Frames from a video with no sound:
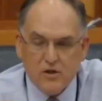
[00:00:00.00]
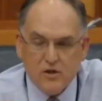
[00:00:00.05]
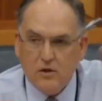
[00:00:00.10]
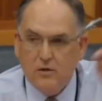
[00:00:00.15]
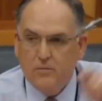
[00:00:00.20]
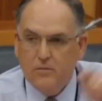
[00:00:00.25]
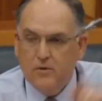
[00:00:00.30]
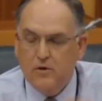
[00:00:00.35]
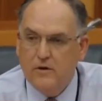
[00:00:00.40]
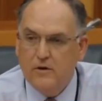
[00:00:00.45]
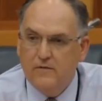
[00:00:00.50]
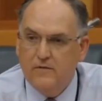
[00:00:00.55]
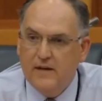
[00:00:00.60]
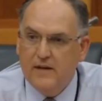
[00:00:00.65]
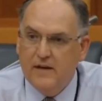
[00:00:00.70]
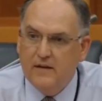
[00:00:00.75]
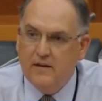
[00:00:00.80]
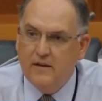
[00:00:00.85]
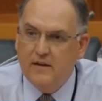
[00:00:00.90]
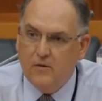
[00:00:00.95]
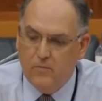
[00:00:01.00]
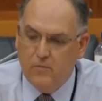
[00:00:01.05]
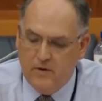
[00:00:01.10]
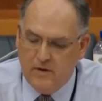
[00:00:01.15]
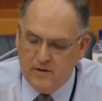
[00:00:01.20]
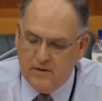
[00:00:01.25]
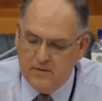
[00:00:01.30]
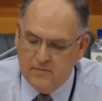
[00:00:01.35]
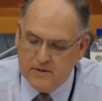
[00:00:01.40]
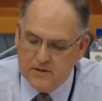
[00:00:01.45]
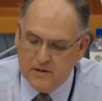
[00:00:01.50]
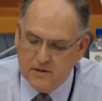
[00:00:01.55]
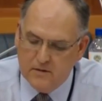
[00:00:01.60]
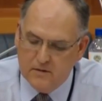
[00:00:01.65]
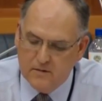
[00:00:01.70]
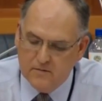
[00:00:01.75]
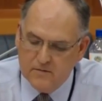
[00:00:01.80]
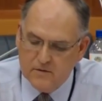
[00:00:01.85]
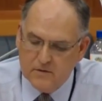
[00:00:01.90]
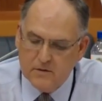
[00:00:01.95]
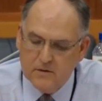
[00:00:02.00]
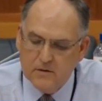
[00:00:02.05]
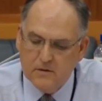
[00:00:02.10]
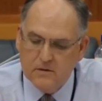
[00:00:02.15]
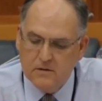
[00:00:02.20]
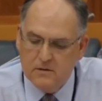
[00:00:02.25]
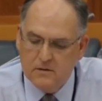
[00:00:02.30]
Eskom could have done that work themselves.